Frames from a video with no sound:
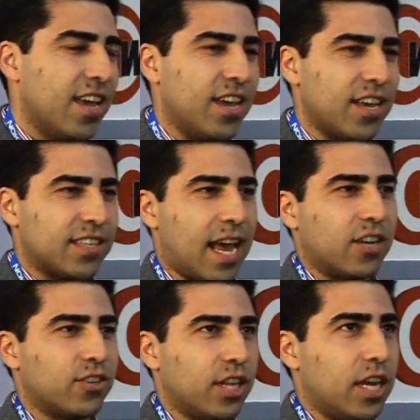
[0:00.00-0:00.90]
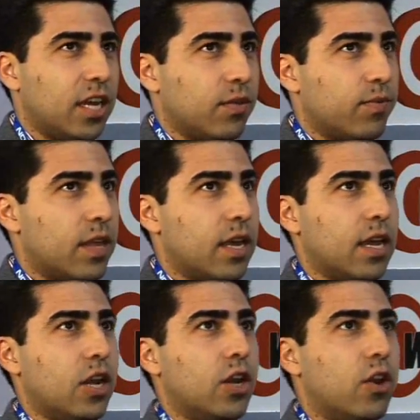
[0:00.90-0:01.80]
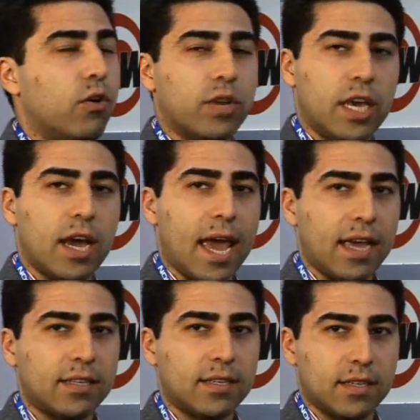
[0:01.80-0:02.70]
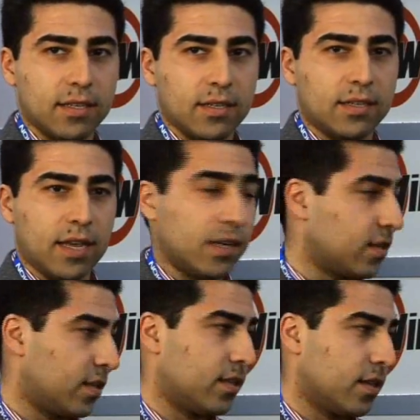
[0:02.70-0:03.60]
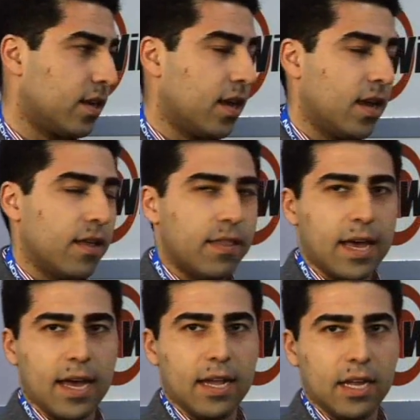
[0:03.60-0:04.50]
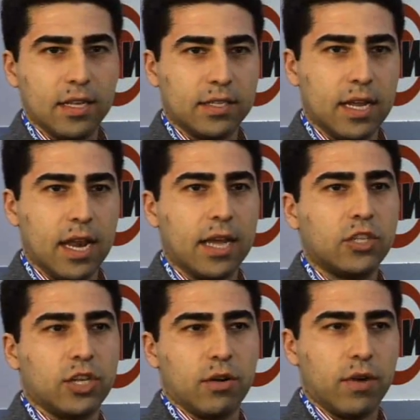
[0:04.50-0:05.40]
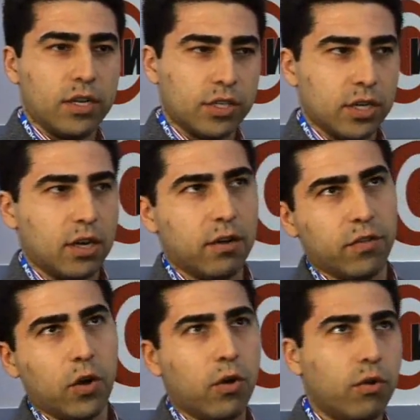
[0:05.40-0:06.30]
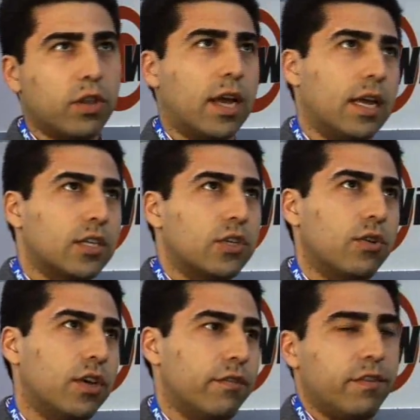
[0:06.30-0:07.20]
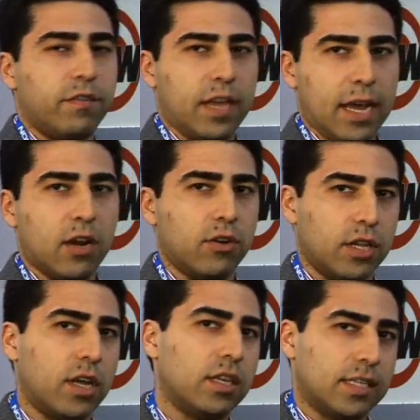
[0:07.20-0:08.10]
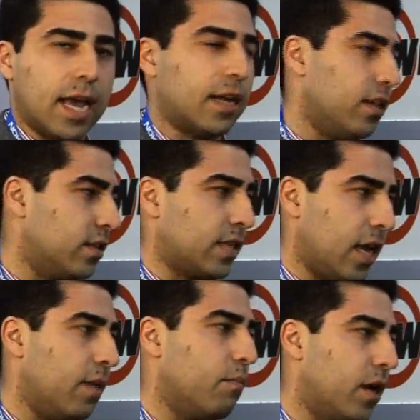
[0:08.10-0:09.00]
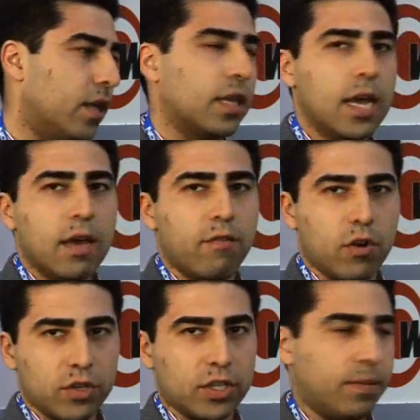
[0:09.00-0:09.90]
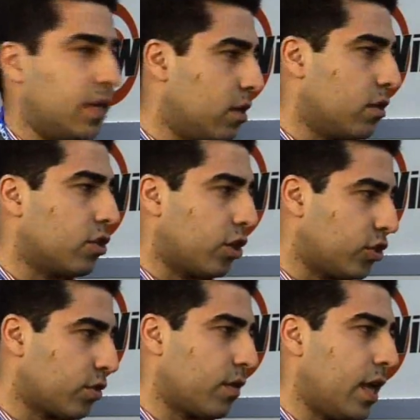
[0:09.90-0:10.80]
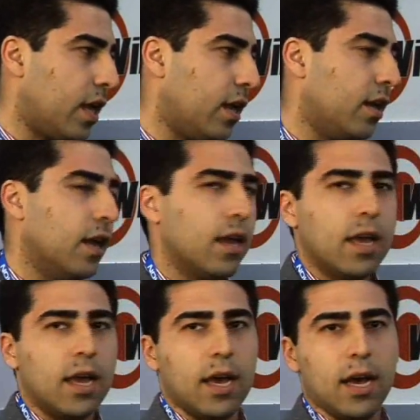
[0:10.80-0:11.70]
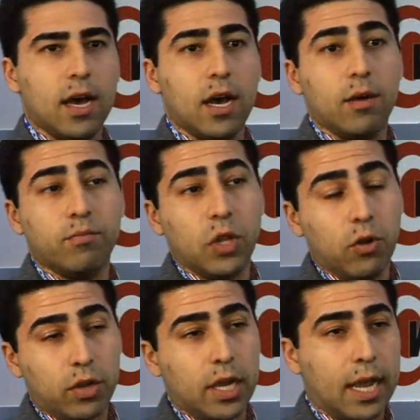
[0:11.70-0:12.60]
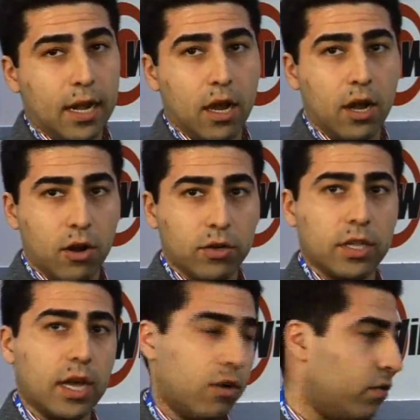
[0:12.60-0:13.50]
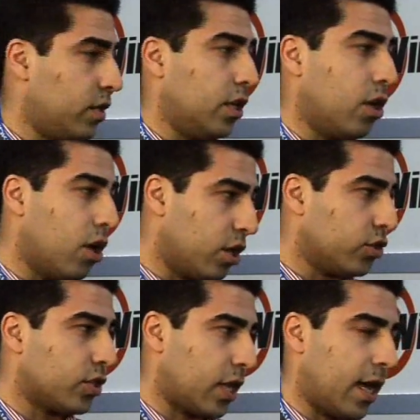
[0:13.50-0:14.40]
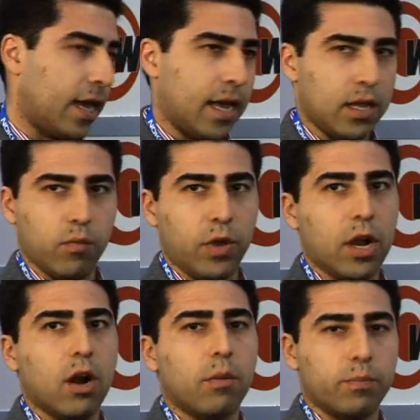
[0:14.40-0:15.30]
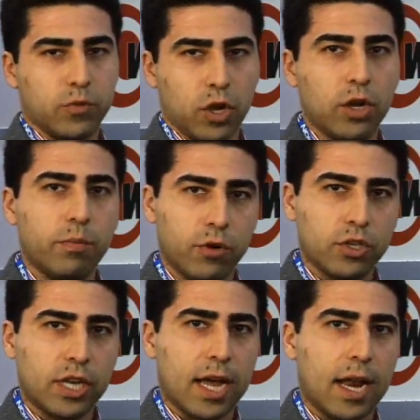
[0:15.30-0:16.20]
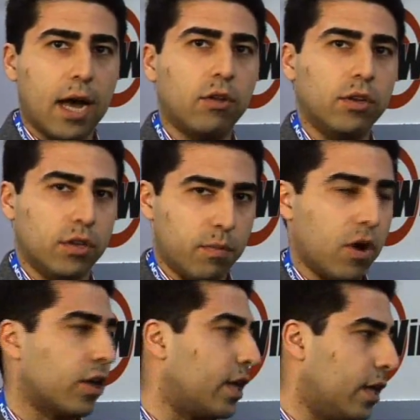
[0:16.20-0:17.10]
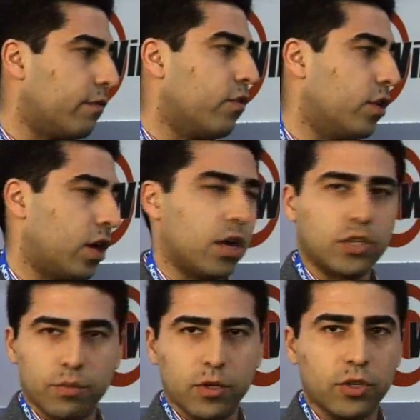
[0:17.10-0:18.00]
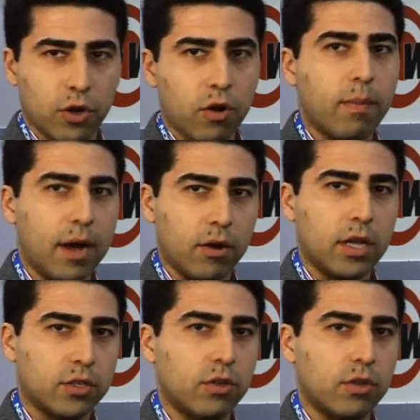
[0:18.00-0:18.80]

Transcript: Yes, actually, the Nokia X6 that is the next generation of the old, I guess, Nokia 5800. Not exactly the same, but very similar touchscreen. Um, the Nokia N900 that already launched, and we are trying to push that out in the market for the customer to know about it.